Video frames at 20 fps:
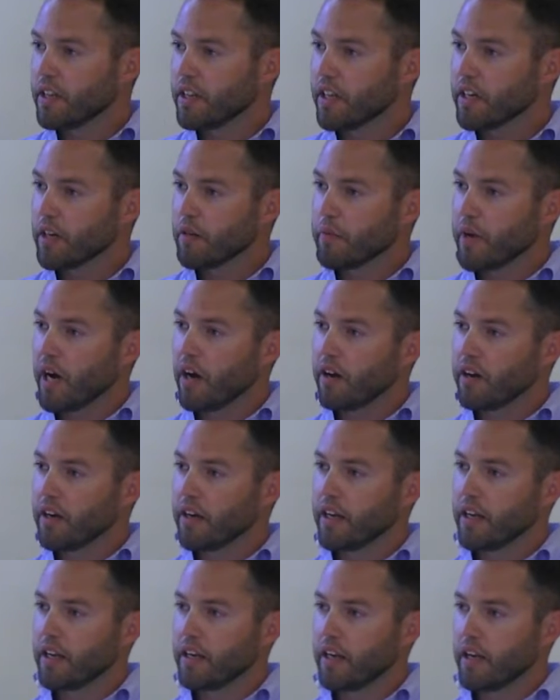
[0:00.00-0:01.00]
and think about
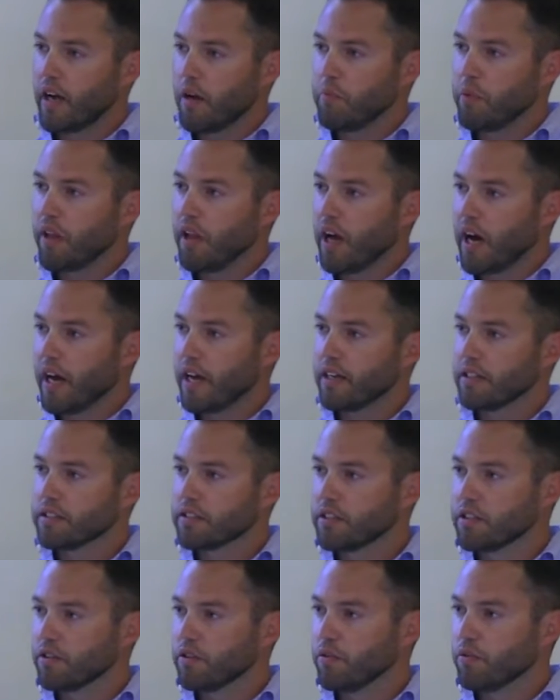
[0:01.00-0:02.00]
it and apply it
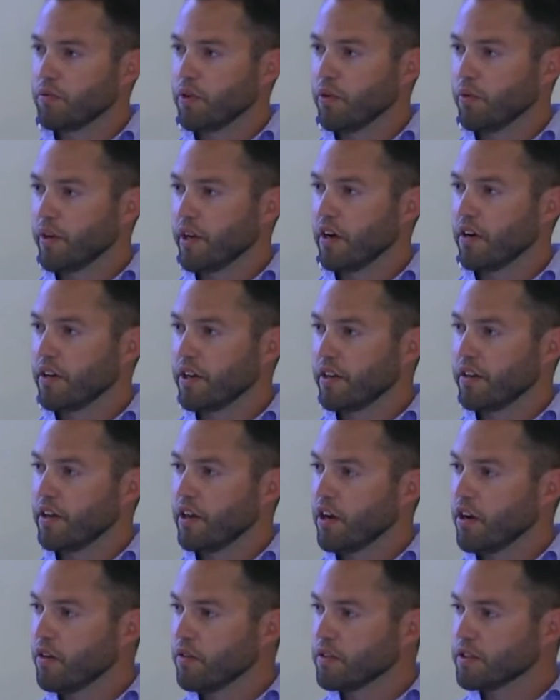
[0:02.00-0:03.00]
to what we already
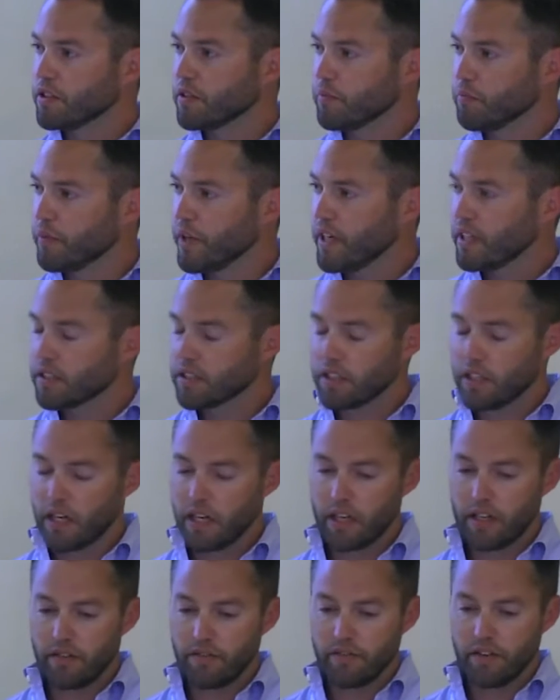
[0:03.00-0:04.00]
know and some
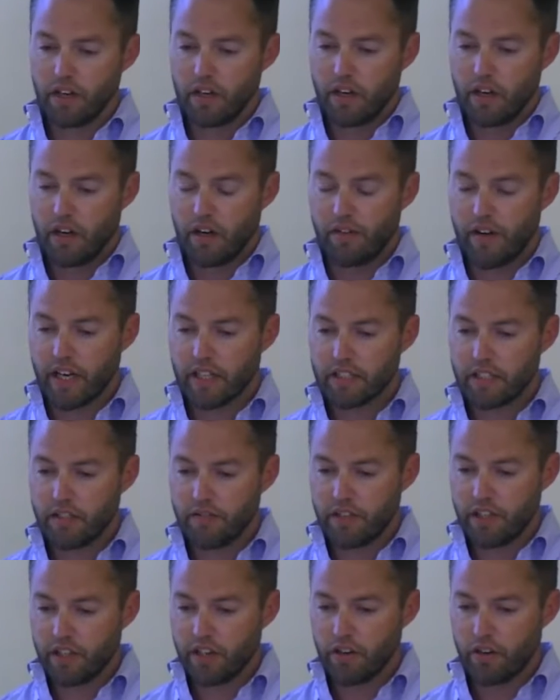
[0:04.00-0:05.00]
baseline of
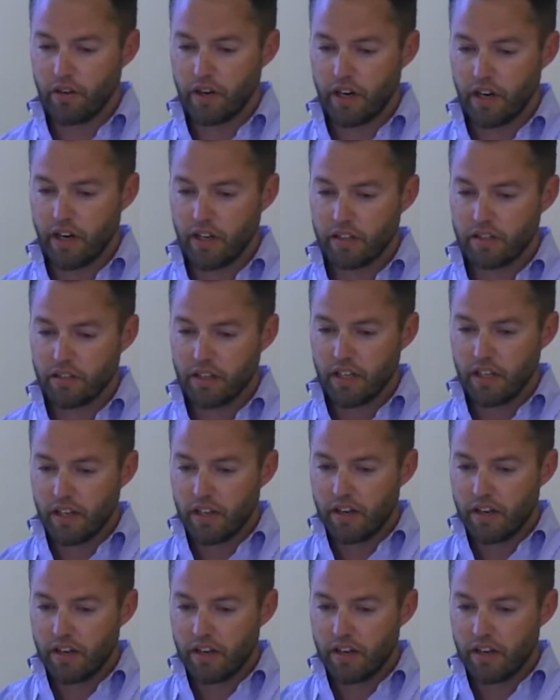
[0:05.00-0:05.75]
activity going on,